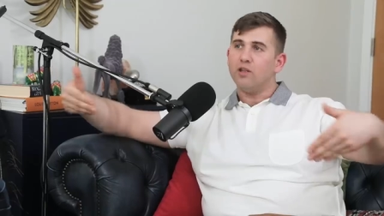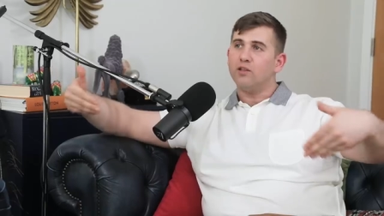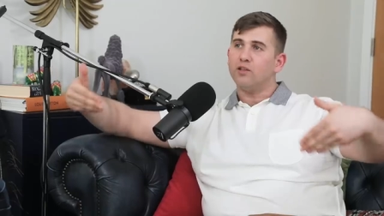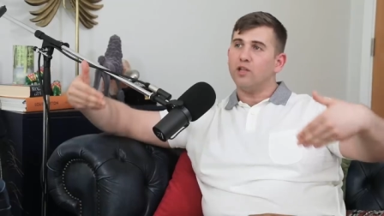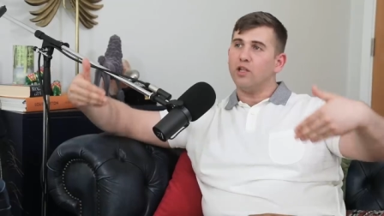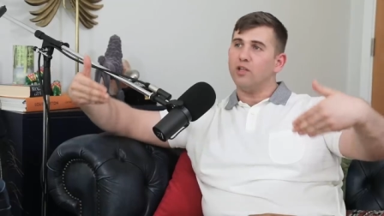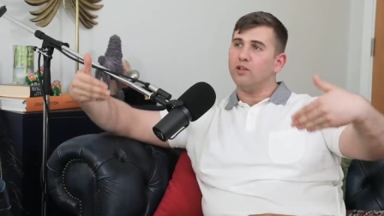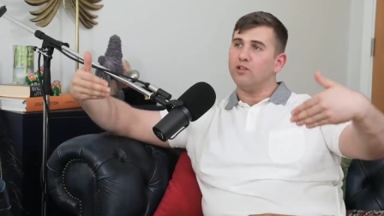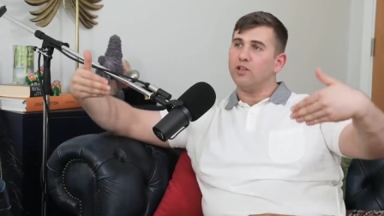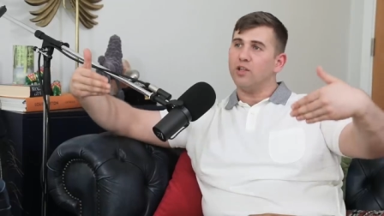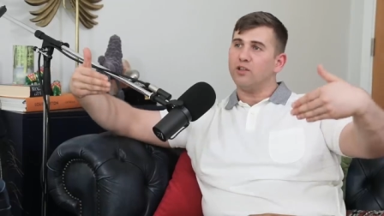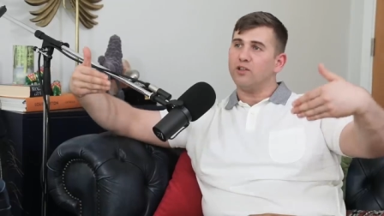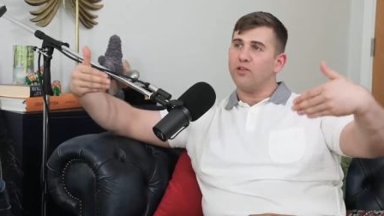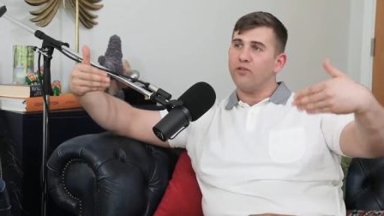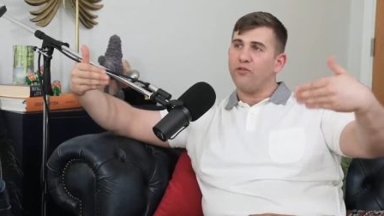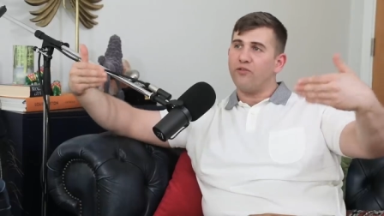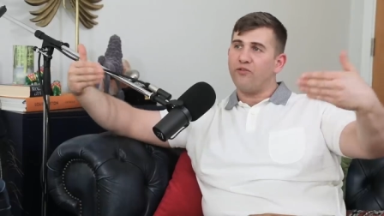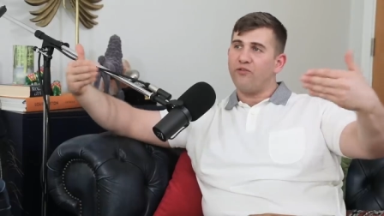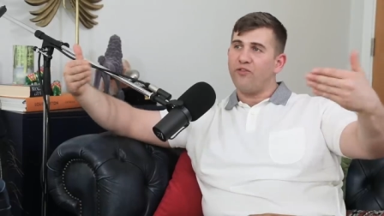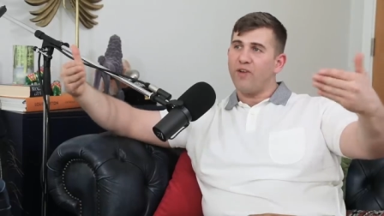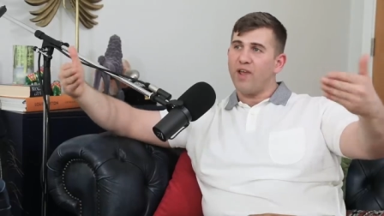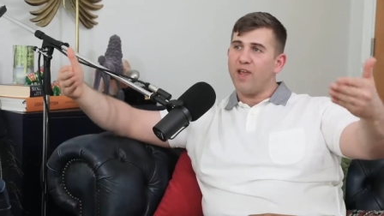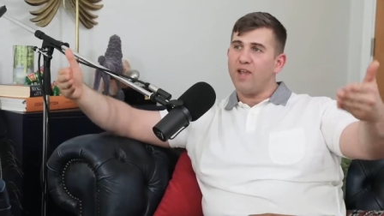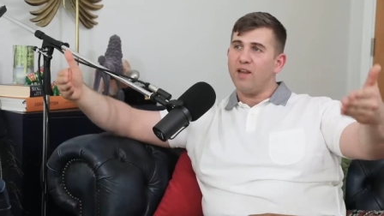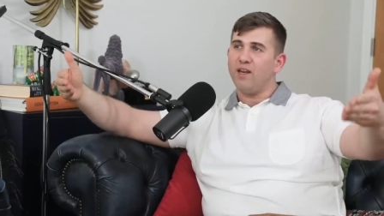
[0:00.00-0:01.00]
The
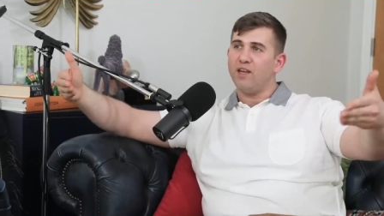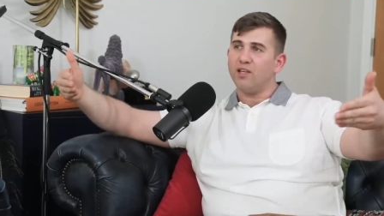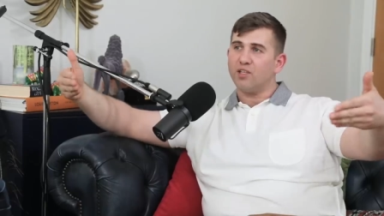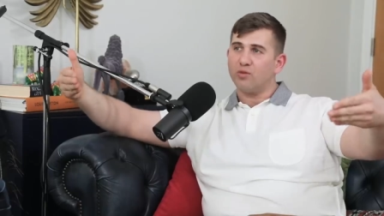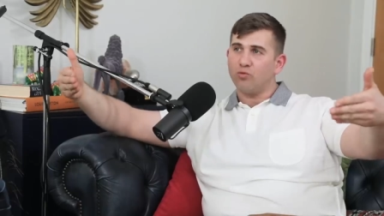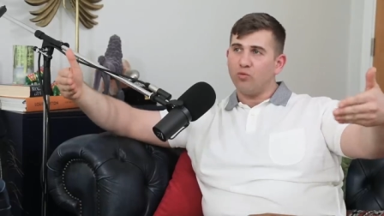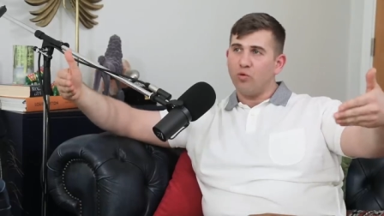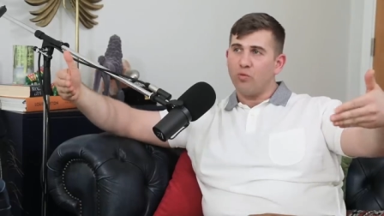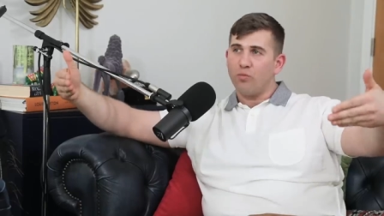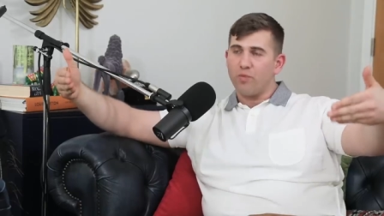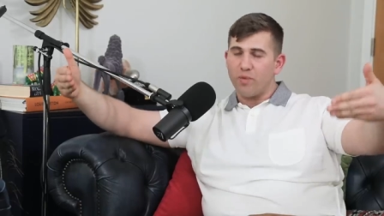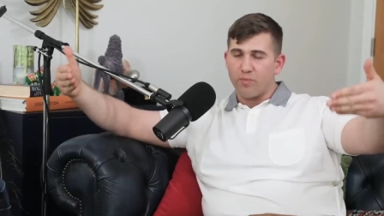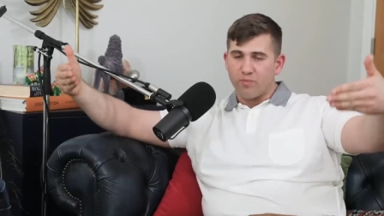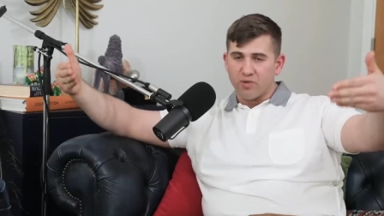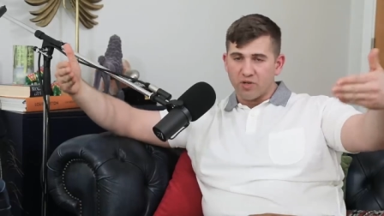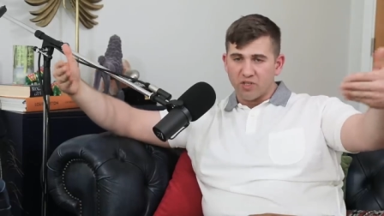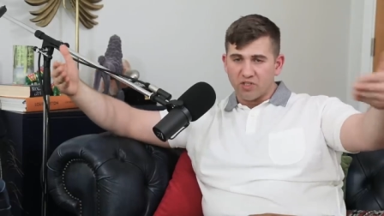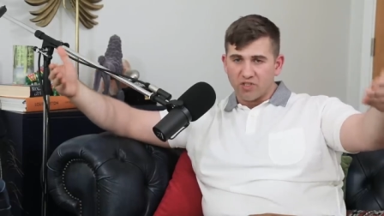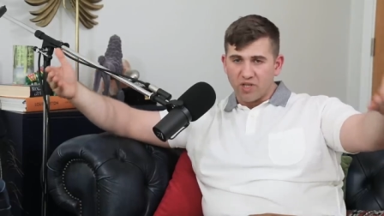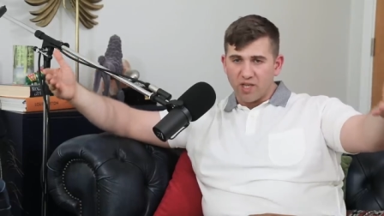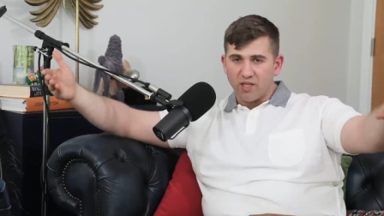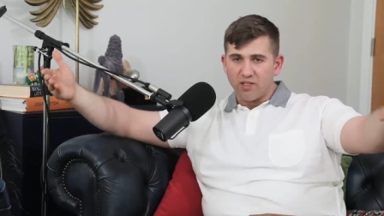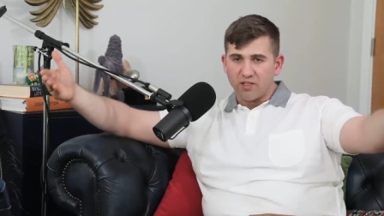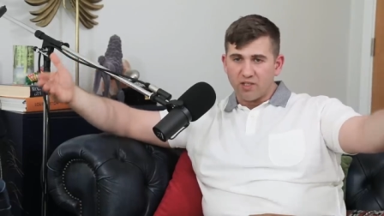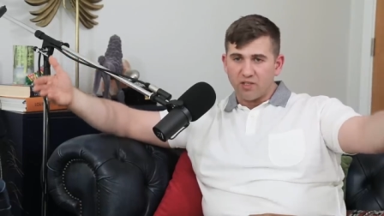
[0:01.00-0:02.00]
failures will be
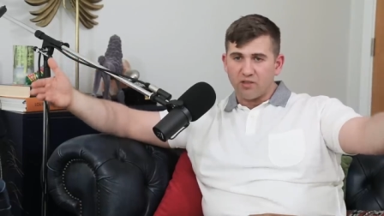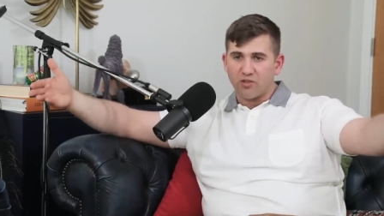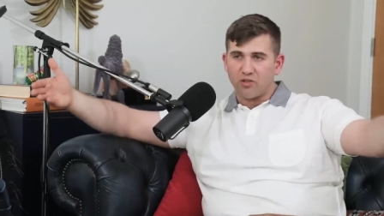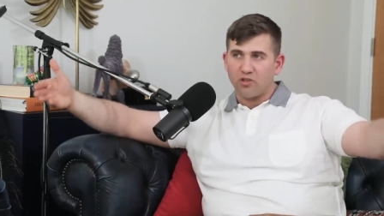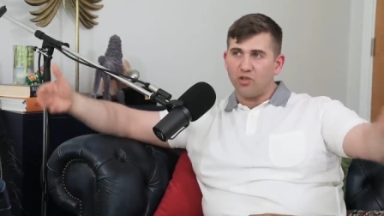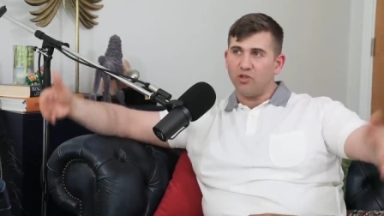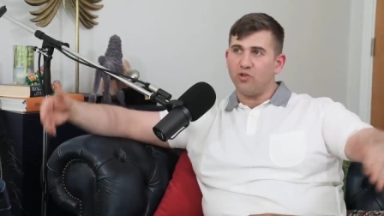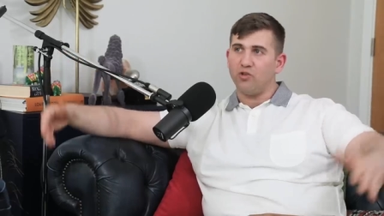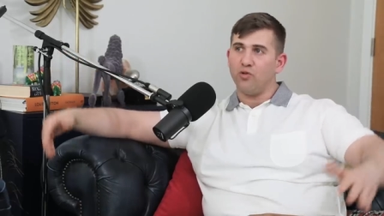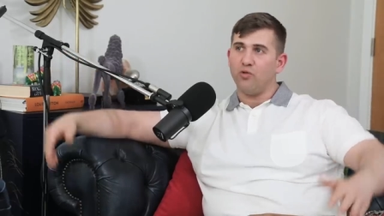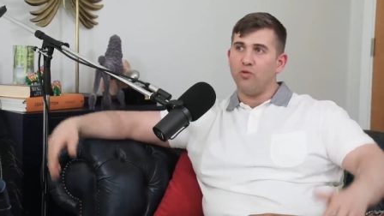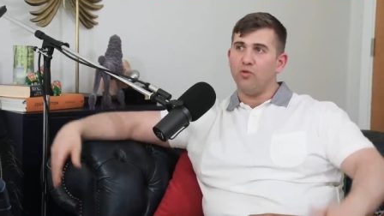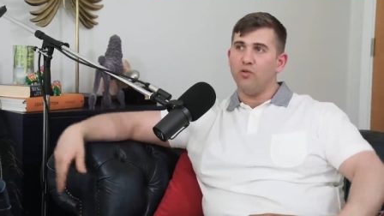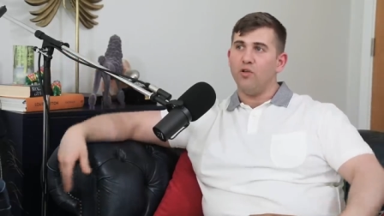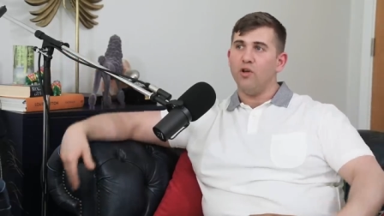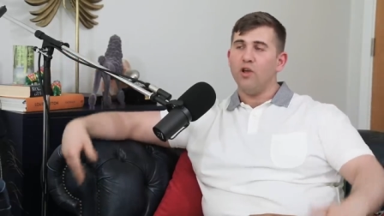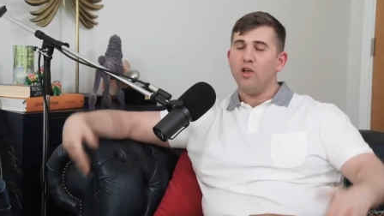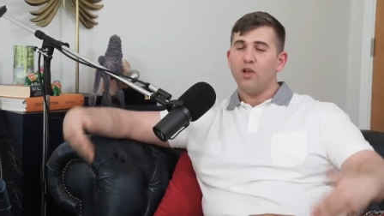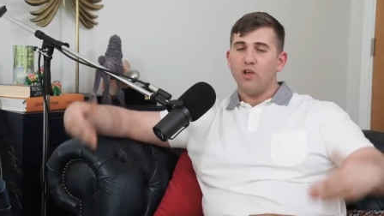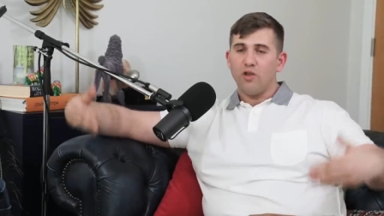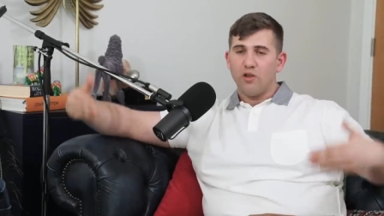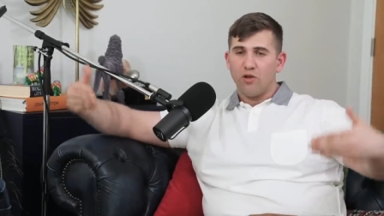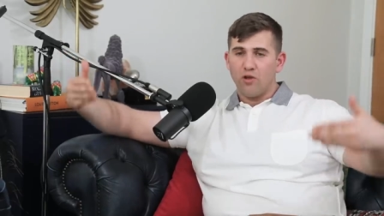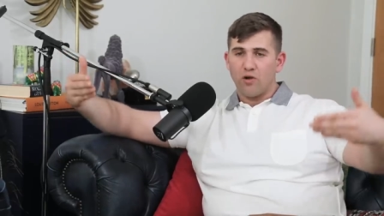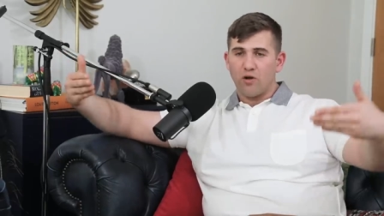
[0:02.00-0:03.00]
presented to you.
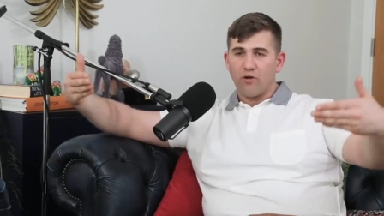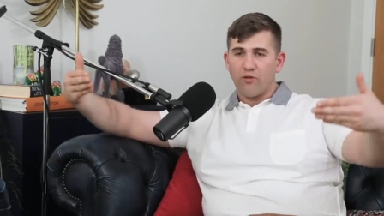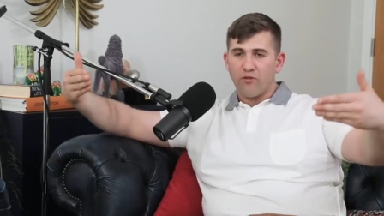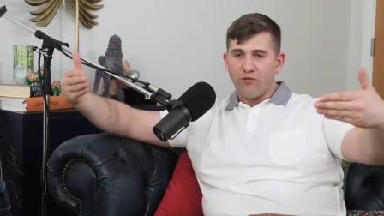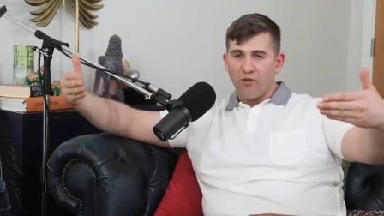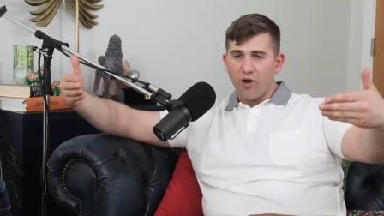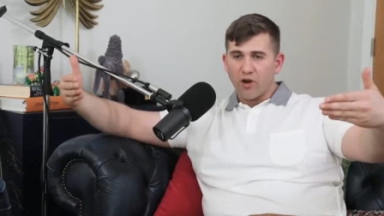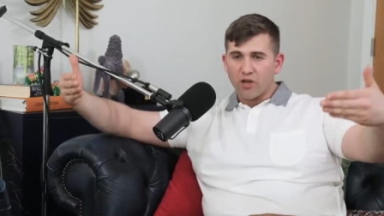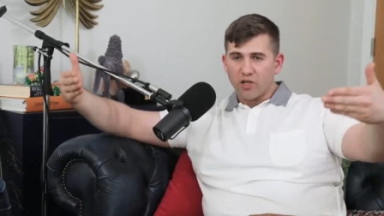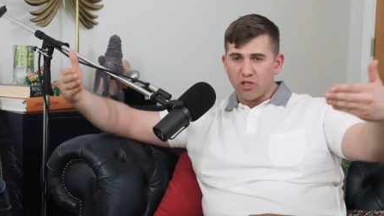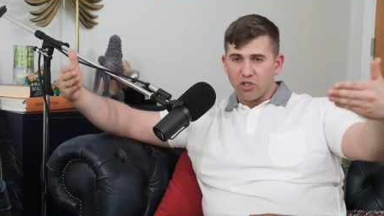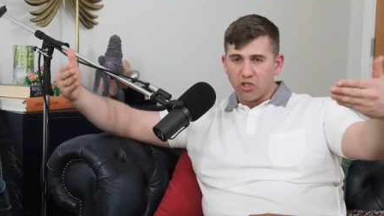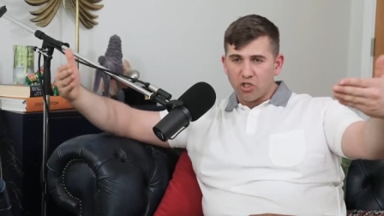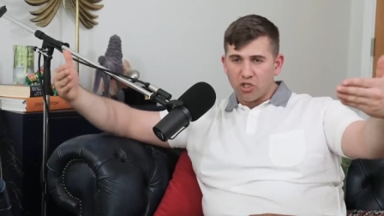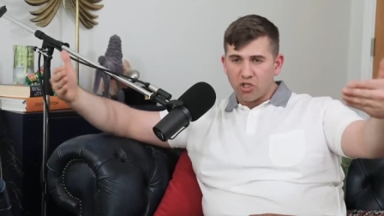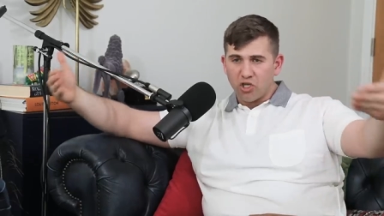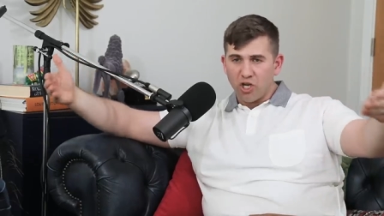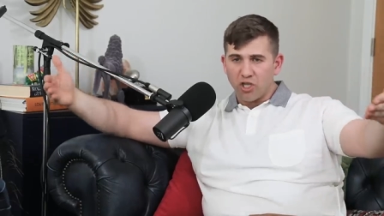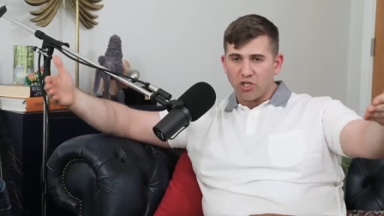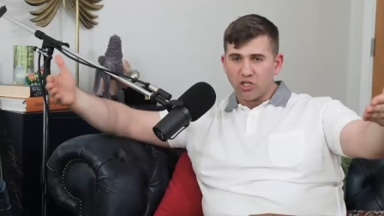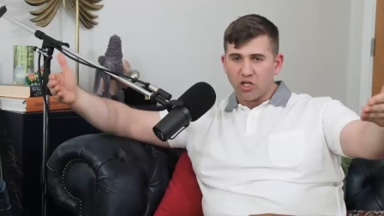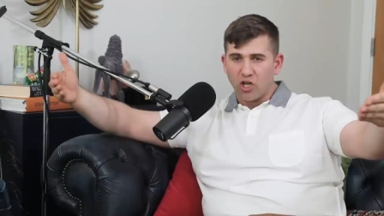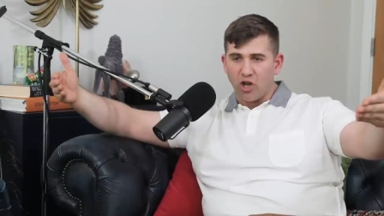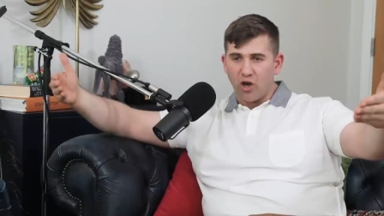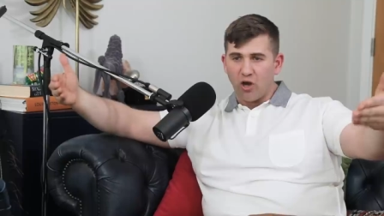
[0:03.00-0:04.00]
You're a fucking
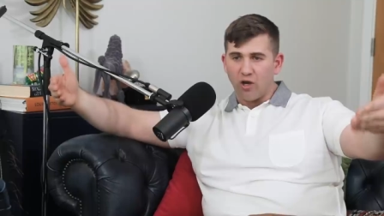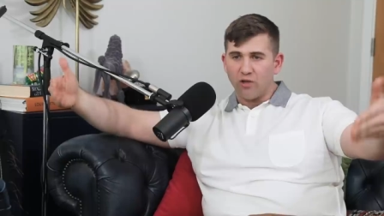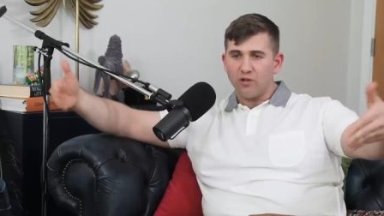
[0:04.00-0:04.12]
shit.